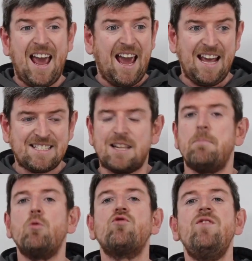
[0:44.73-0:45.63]
It's the
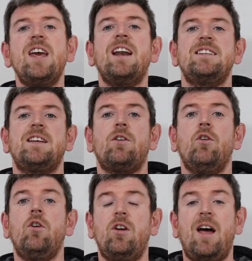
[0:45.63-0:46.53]
most realistic
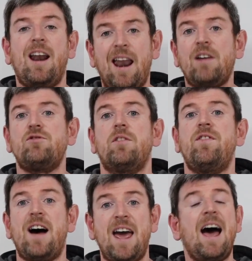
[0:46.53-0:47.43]
looking electric
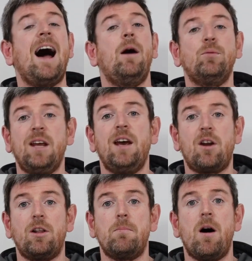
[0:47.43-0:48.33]
fire out there
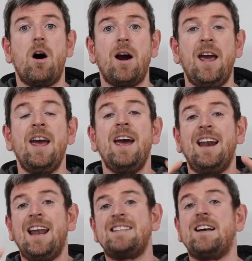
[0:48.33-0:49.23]
on the market.
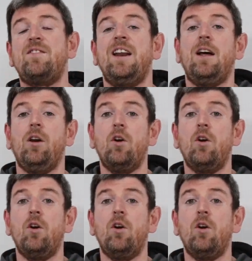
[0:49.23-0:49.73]
Let's have a little